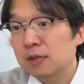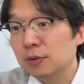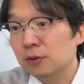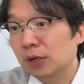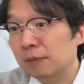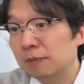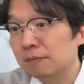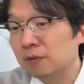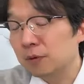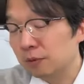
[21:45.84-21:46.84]
So
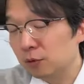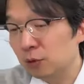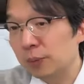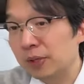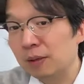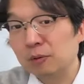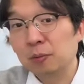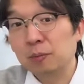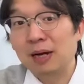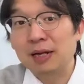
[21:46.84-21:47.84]
you will be
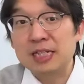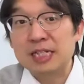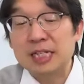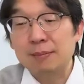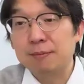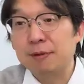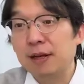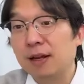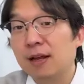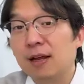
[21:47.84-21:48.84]
able to buy it
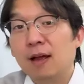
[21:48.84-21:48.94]
cheaply.